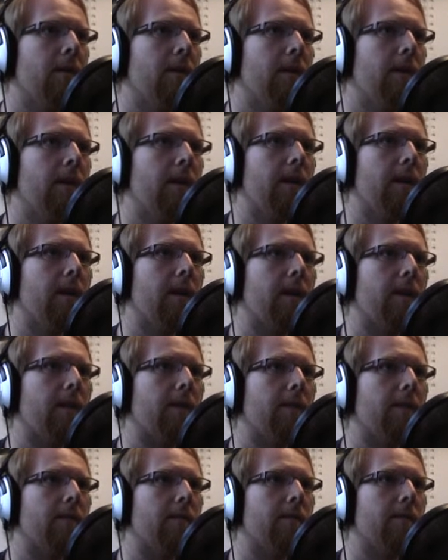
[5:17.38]

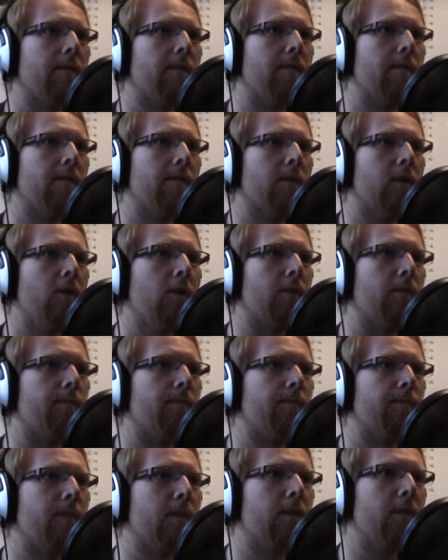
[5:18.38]
And... cool.
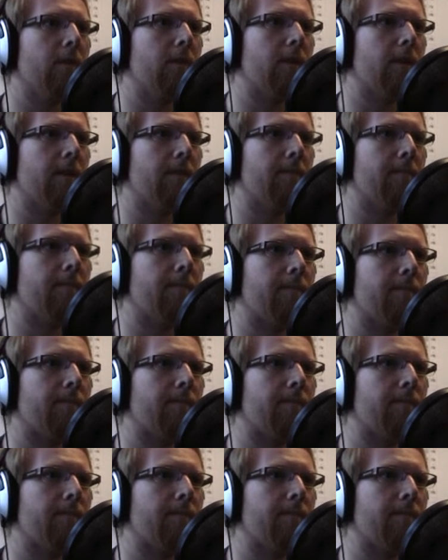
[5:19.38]
You're done.